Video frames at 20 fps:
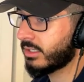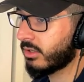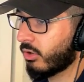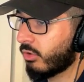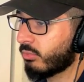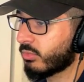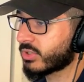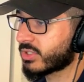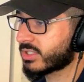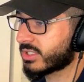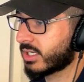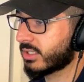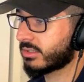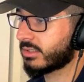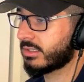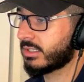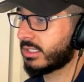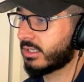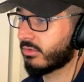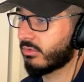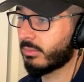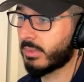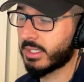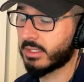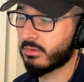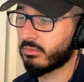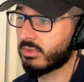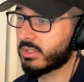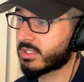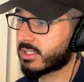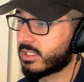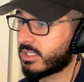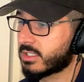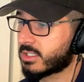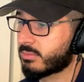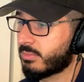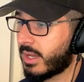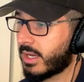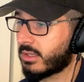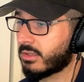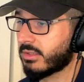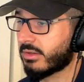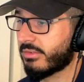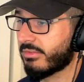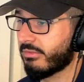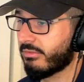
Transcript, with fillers: almost certainly remain a risky and speculative